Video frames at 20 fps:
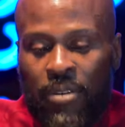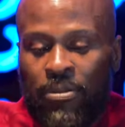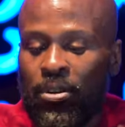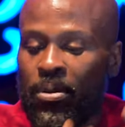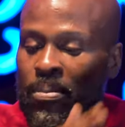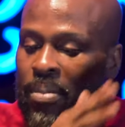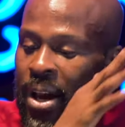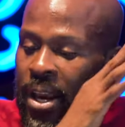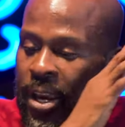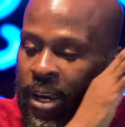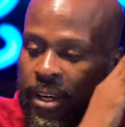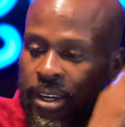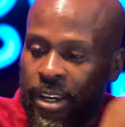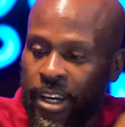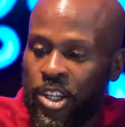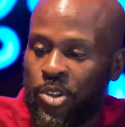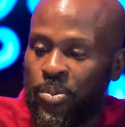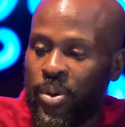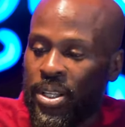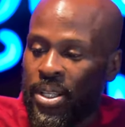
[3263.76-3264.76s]
after my
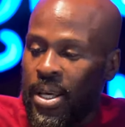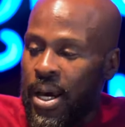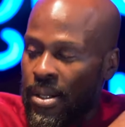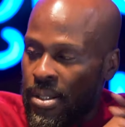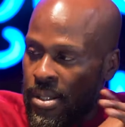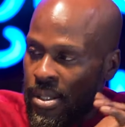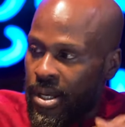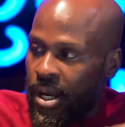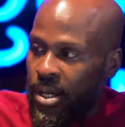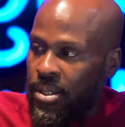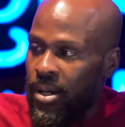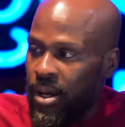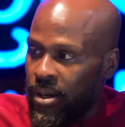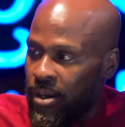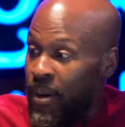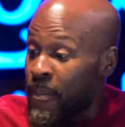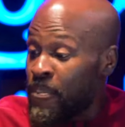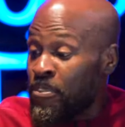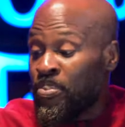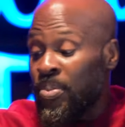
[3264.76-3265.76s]
engagement has scattered.
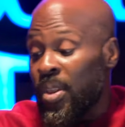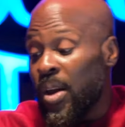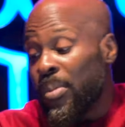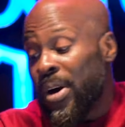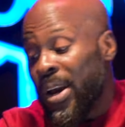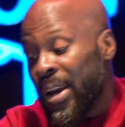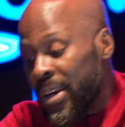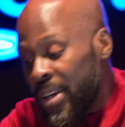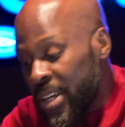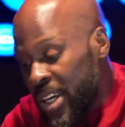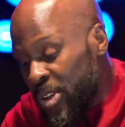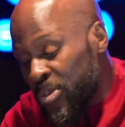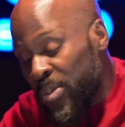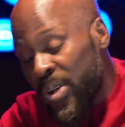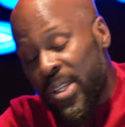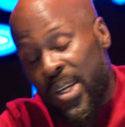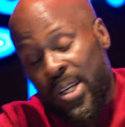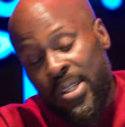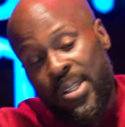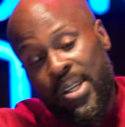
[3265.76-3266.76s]
Now my
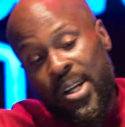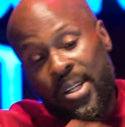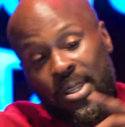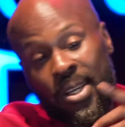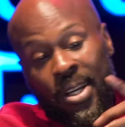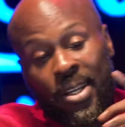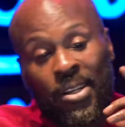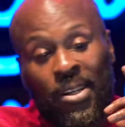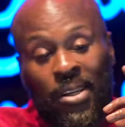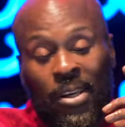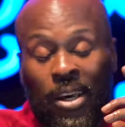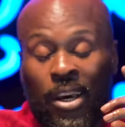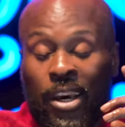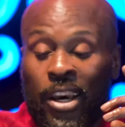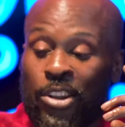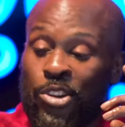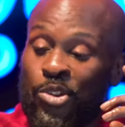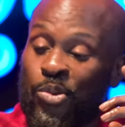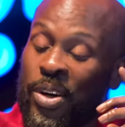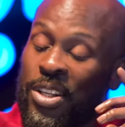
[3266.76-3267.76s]
engagement has scattered
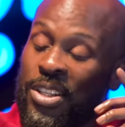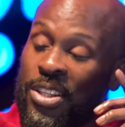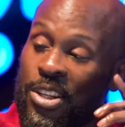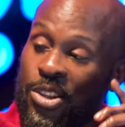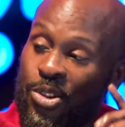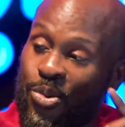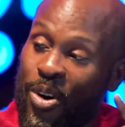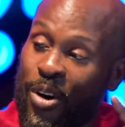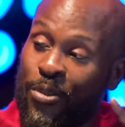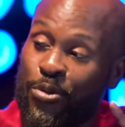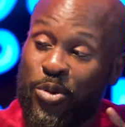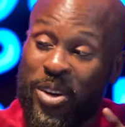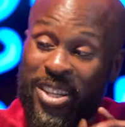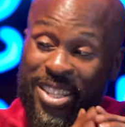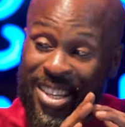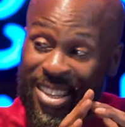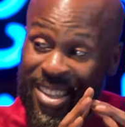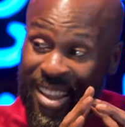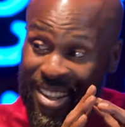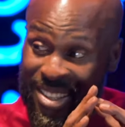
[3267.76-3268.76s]
in 2012,
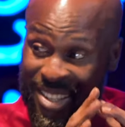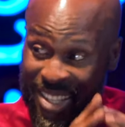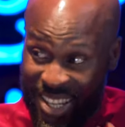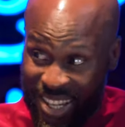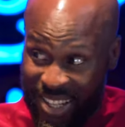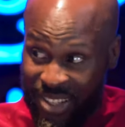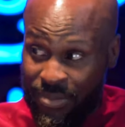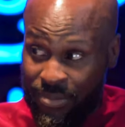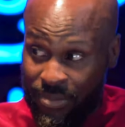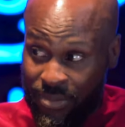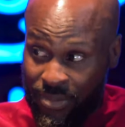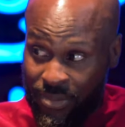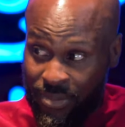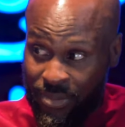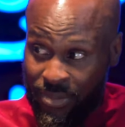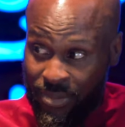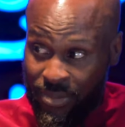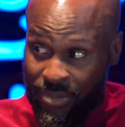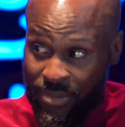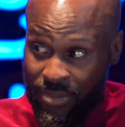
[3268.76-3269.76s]
2013.
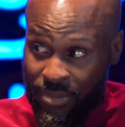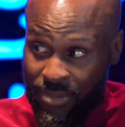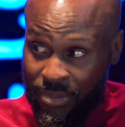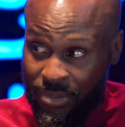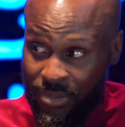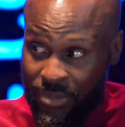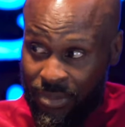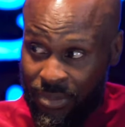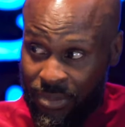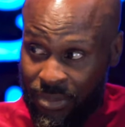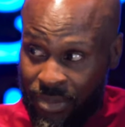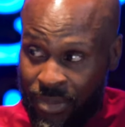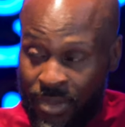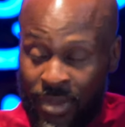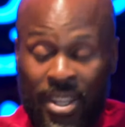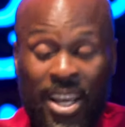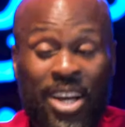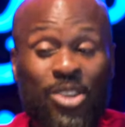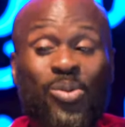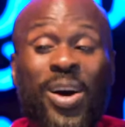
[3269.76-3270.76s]

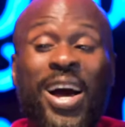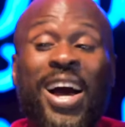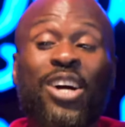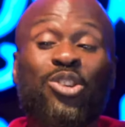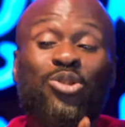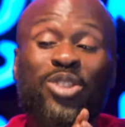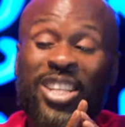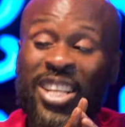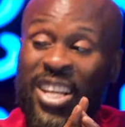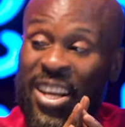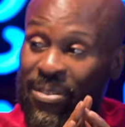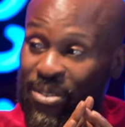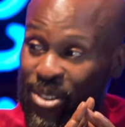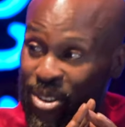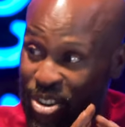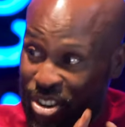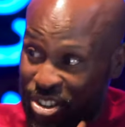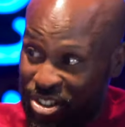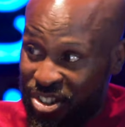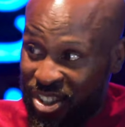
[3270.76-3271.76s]
That's why I actually left the
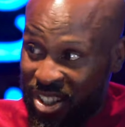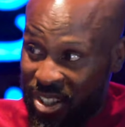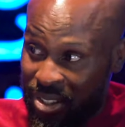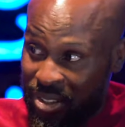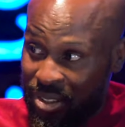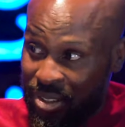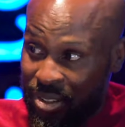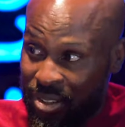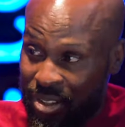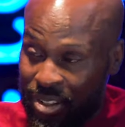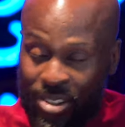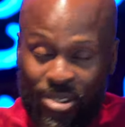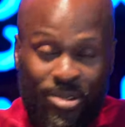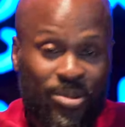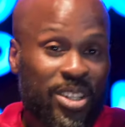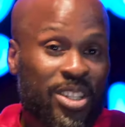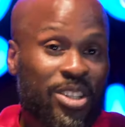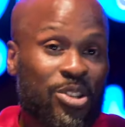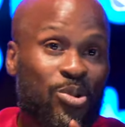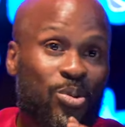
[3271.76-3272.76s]
country.
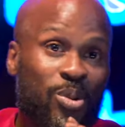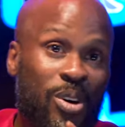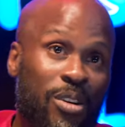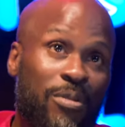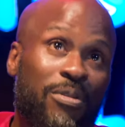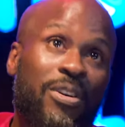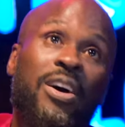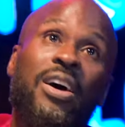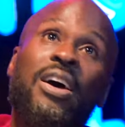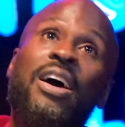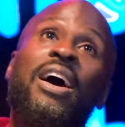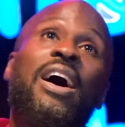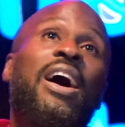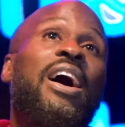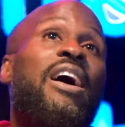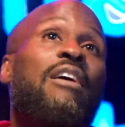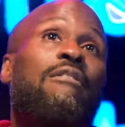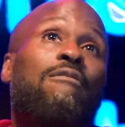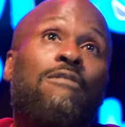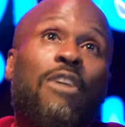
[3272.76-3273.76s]
2012,
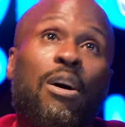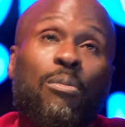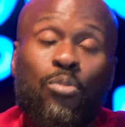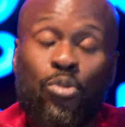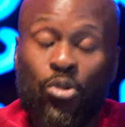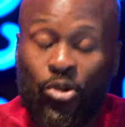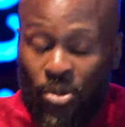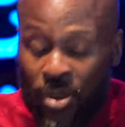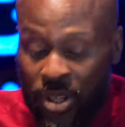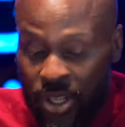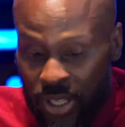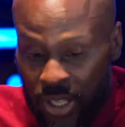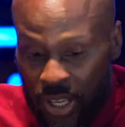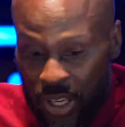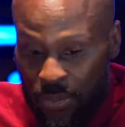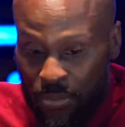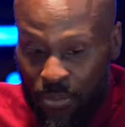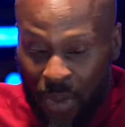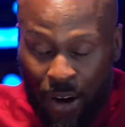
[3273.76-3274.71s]
I vamoosed. When the thing